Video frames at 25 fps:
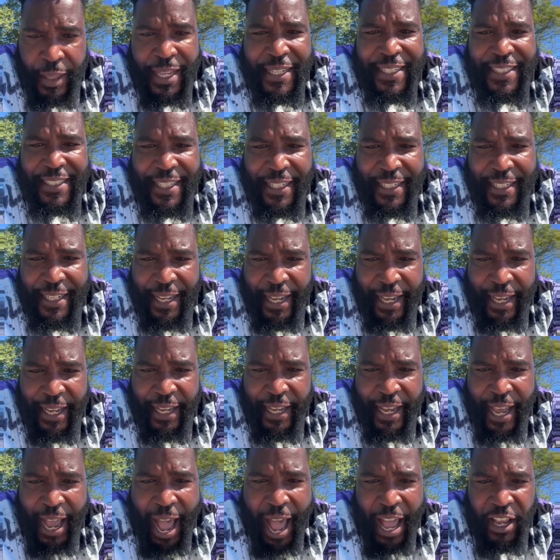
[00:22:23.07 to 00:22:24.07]
That's the
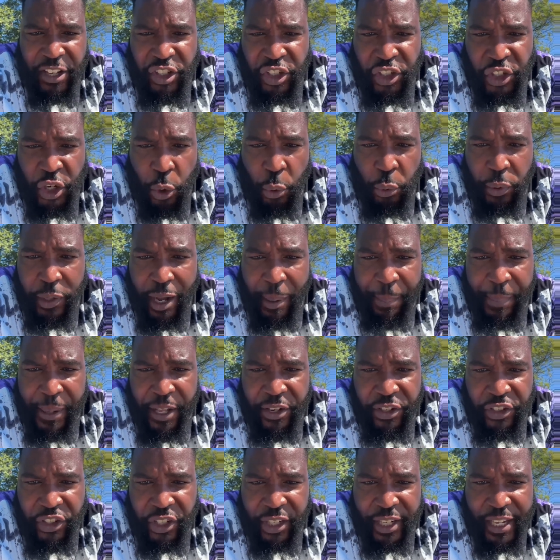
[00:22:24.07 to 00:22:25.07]
day I showed
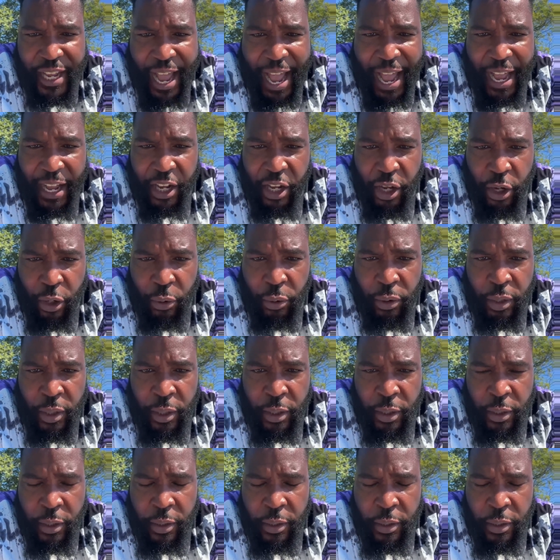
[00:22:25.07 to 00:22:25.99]
up in Chicago